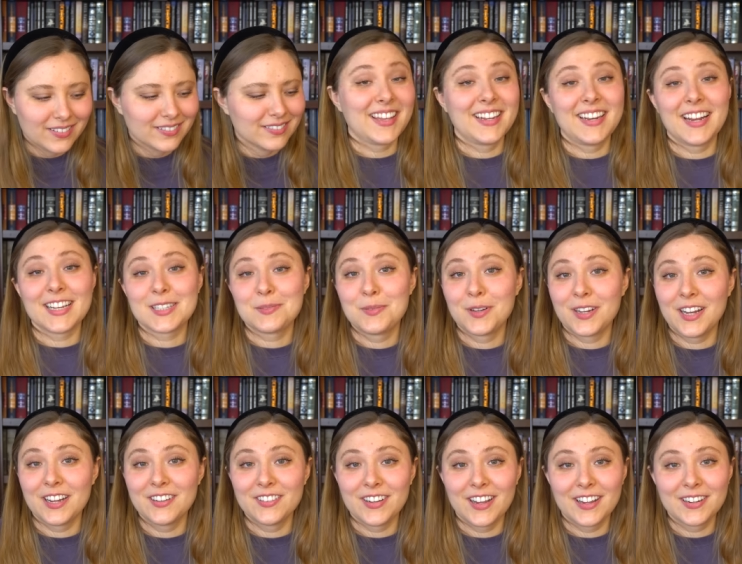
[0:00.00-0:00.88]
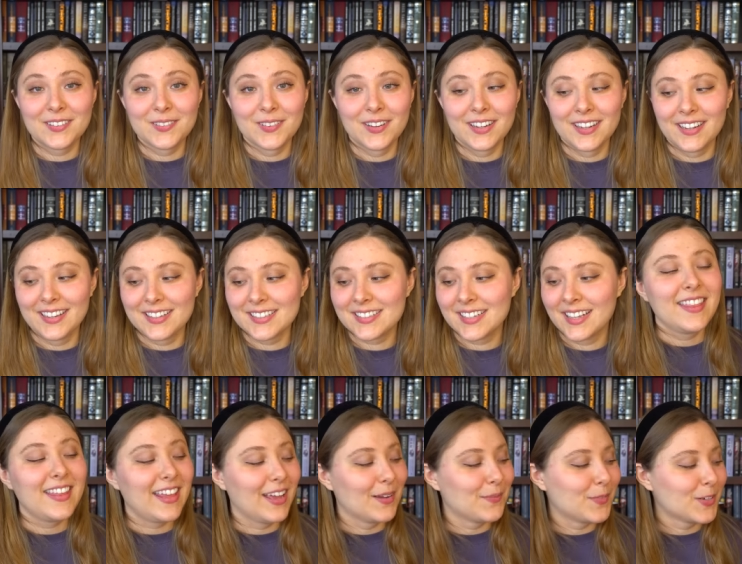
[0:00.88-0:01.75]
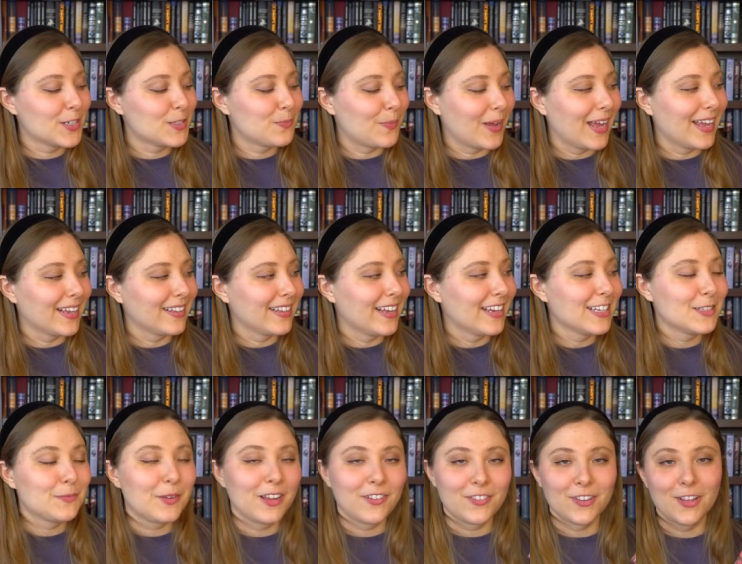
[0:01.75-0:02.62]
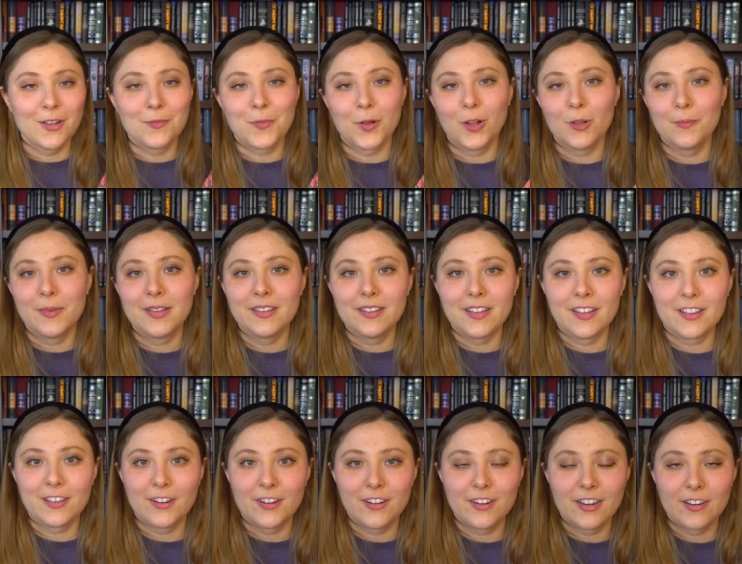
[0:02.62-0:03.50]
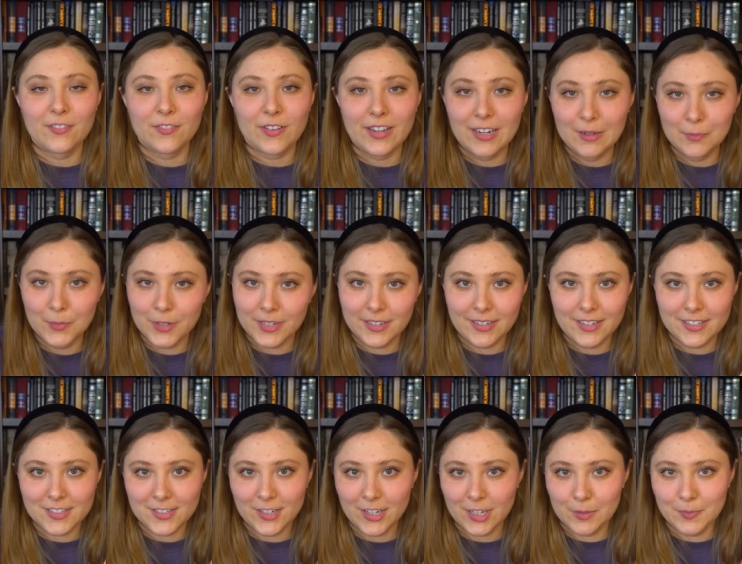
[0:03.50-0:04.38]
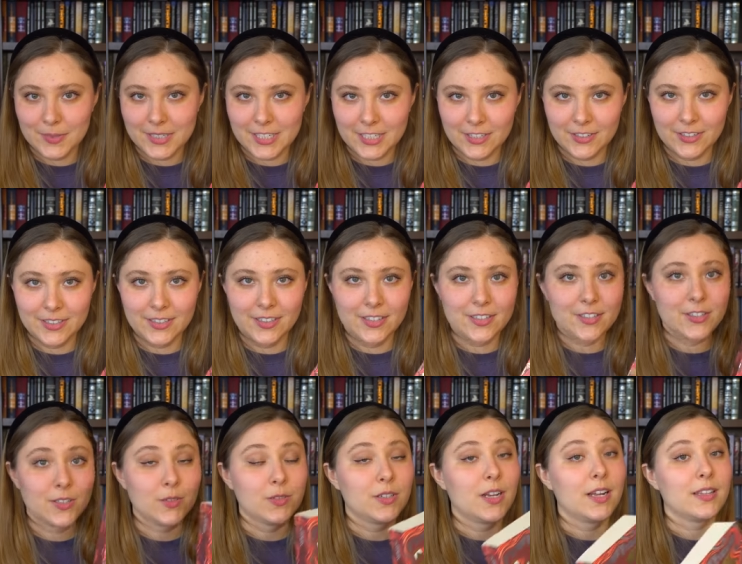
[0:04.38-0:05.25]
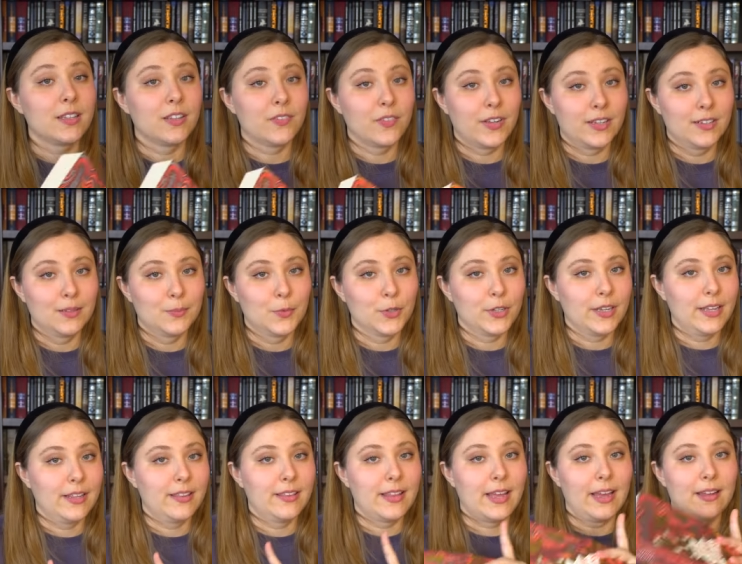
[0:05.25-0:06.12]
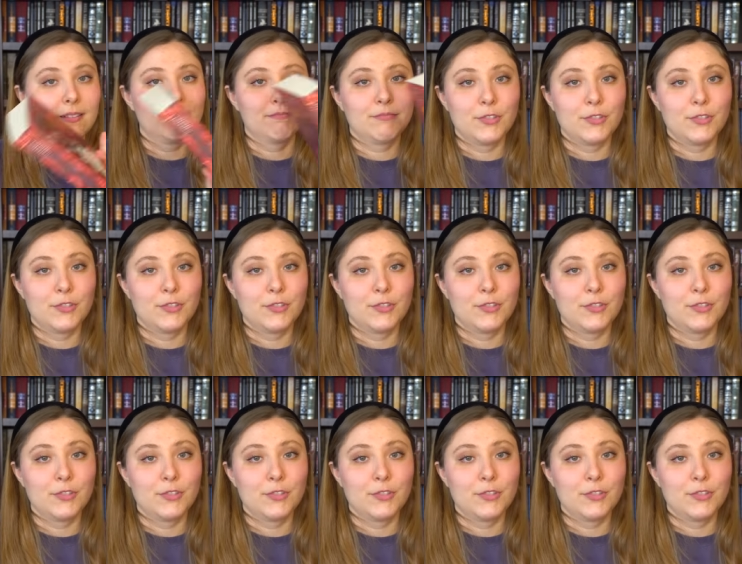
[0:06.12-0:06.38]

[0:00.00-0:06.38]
The next book I read was The Amber Spyglass by Philip Pullman, the third and final book in his Dark Materials, though not the final book in that